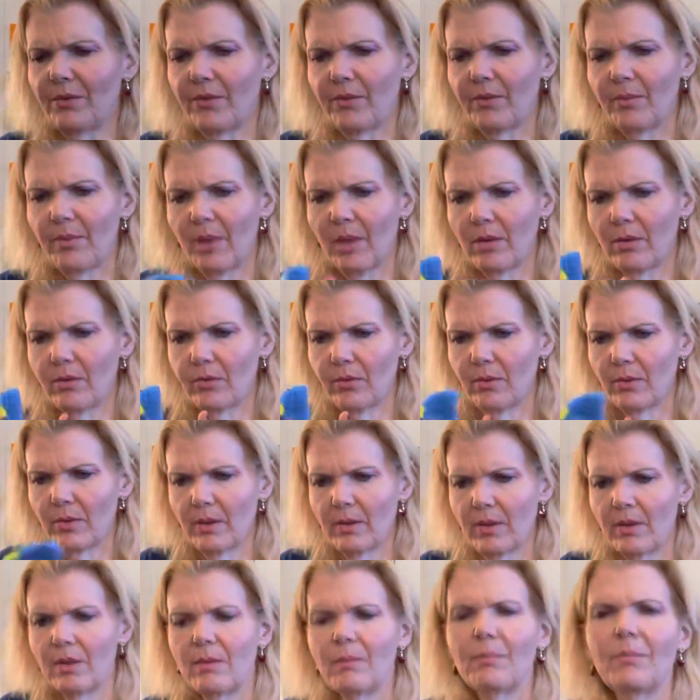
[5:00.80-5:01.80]
smell to it,
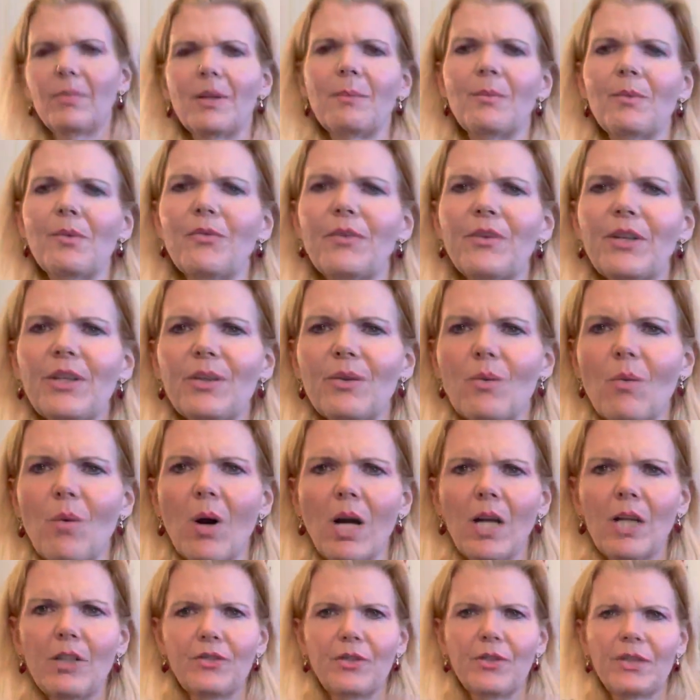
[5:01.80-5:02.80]
but I'm afraid to wash